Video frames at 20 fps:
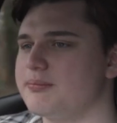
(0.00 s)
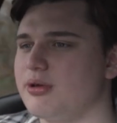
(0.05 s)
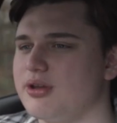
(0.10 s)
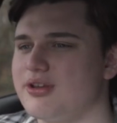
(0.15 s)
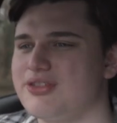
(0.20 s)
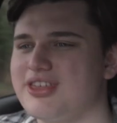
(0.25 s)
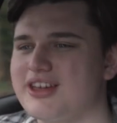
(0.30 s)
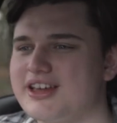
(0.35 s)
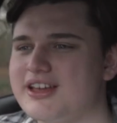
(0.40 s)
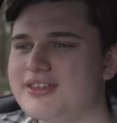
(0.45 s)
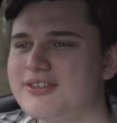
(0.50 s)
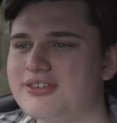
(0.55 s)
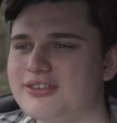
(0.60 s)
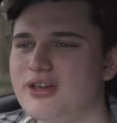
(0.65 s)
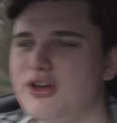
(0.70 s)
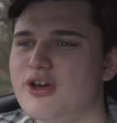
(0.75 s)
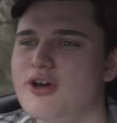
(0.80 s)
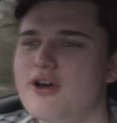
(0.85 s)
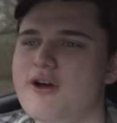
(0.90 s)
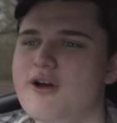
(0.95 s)
But the thing is,
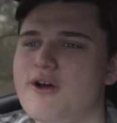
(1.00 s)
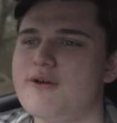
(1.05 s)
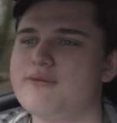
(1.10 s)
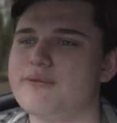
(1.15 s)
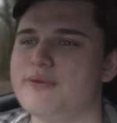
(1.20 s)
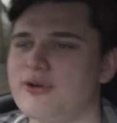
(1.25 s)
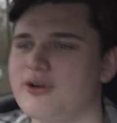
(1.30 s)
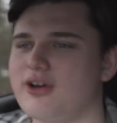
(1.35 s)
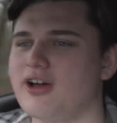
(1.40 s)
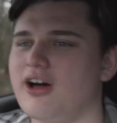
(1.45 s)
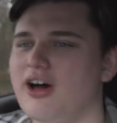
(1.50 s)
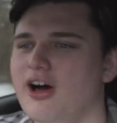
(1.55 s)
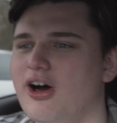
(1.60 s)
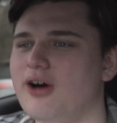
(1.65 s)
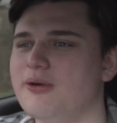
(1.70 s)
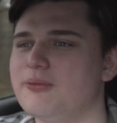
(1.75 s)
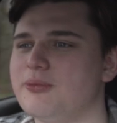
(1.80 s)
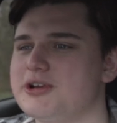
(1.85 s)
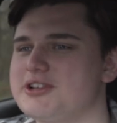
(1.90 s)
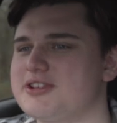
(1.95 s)
for a
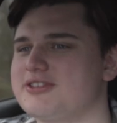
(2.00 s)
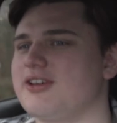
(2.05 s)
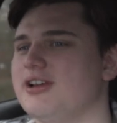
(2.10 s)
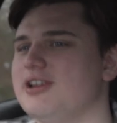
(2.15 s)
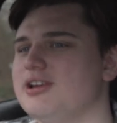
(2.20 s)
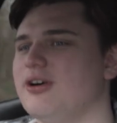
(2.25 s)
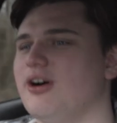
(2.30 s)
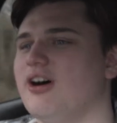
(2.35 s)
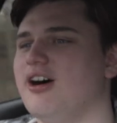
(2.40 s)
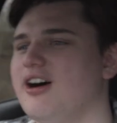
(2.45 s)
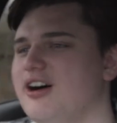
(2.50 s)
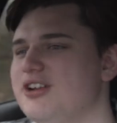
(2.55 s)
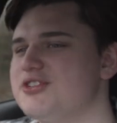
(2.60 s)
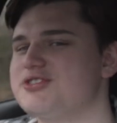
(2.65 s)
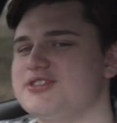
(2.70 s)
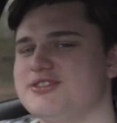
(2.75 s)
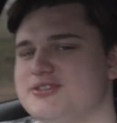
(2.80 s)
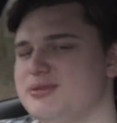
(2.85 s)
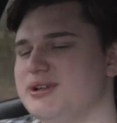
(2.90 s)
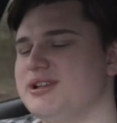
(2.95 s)
car which has only got
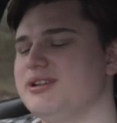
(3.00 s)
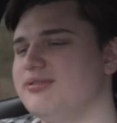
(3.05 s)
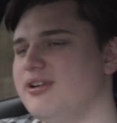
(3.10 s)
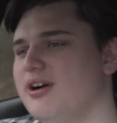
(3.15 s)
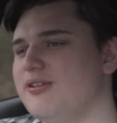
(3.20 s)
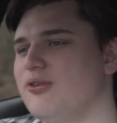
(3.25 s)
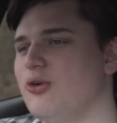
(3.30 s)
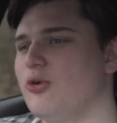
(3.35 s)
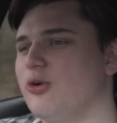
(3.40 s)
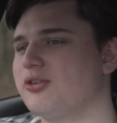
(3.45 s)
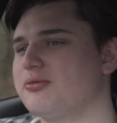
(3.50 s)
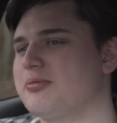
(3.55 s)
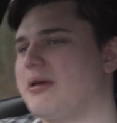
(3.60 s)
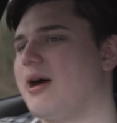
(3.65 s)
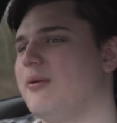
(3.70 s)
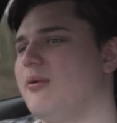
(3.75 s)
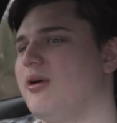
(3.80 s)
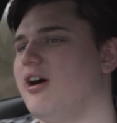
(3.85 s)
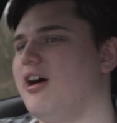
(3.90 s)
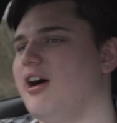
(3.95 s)
125
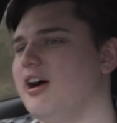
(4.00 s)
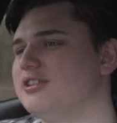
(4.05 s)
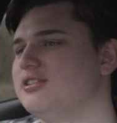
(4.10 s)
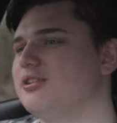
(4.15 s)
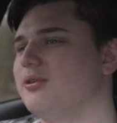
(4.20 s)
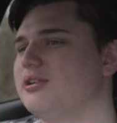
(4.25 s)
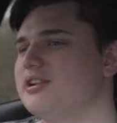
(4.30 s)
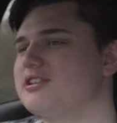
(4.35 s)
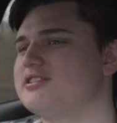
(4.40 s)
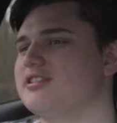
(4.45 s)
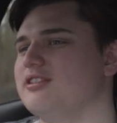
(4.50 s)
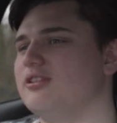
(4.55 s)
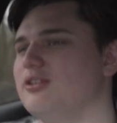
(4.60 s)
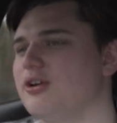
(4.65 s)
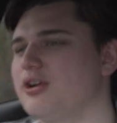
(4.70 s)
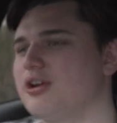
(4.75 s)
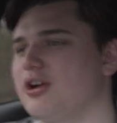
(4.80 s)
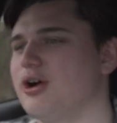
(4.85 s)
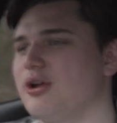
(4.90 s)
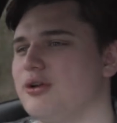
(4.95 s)
horsepower, I don't want it to
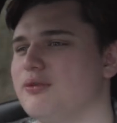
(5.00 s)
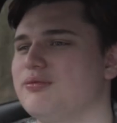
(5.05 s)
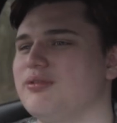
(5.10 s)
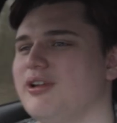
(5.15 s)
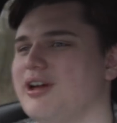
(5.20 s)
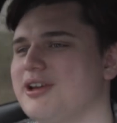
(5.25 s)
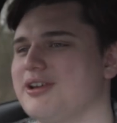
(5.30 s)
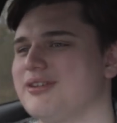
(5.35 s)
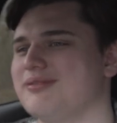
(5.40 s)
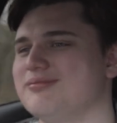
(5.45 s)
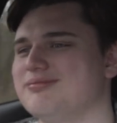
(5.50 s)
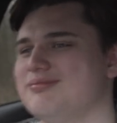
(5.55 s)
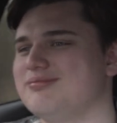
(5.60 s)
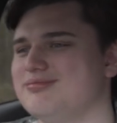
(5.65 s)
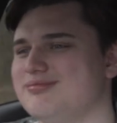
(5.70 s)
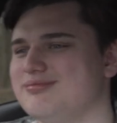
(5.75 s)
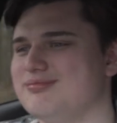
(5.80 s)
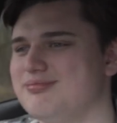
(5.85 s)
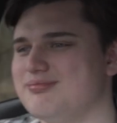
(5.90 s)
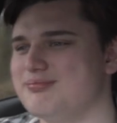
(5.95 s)
look kind of like
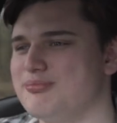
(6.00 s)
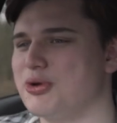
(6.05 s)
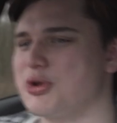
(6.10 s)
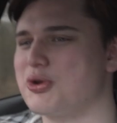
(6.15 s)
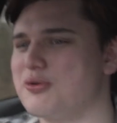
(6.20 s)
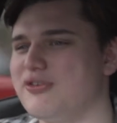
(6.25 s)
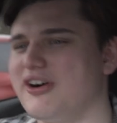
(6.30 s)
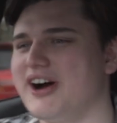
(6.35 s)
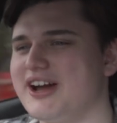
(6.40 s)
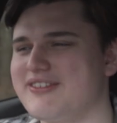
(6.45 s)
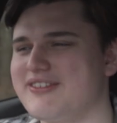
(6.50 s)
modified,